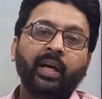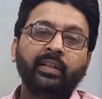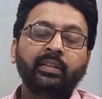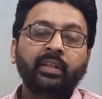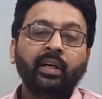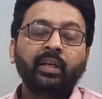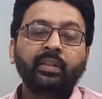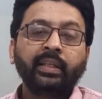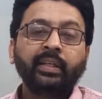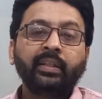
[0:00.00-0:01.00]
And the
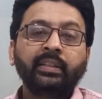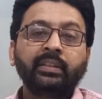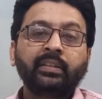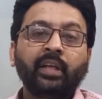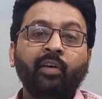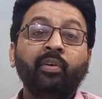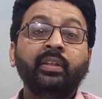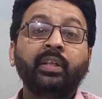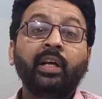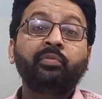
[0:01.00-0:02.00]
third thing is
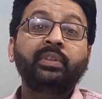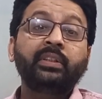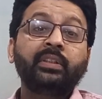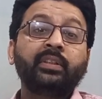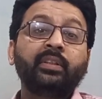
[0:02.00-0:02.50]
our nerves.